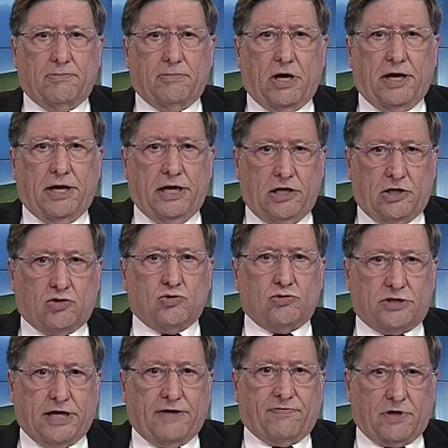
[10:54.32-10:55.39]
He
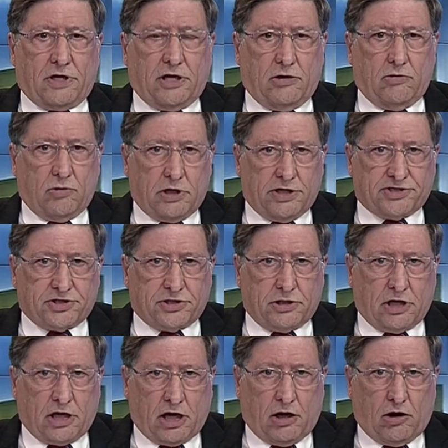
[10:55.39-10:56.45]
could get the
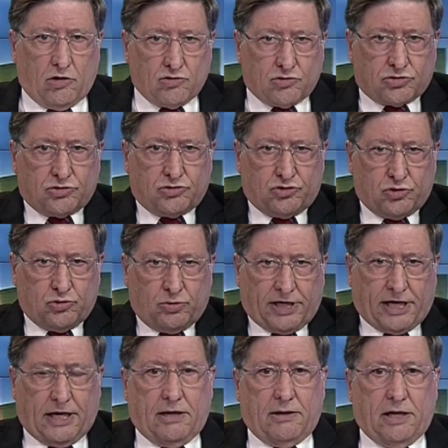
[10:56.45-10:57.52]
coalition close to
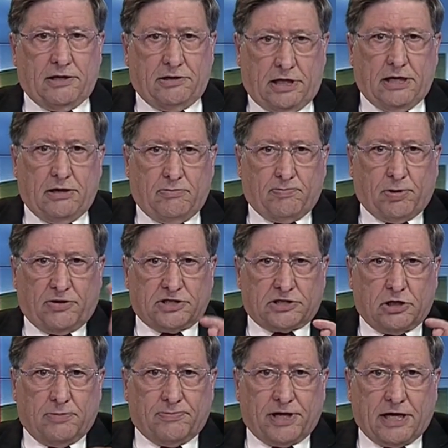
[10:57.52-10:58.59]
by the
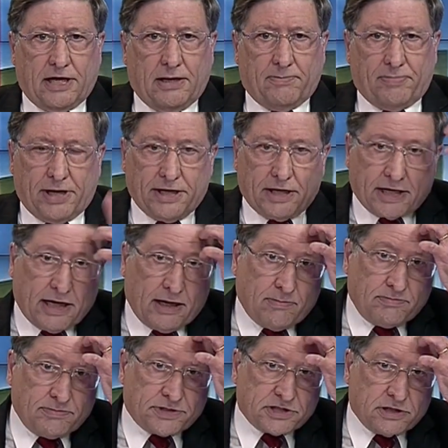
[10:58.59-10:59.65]
time the campaign
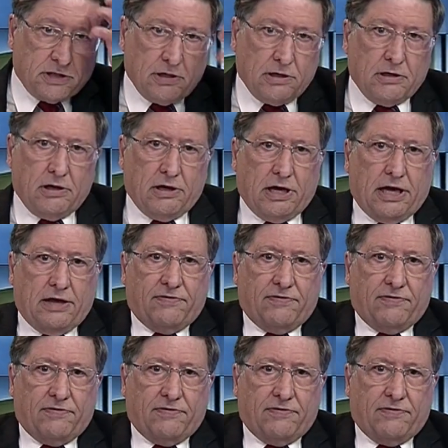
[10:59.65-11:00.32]
comes, and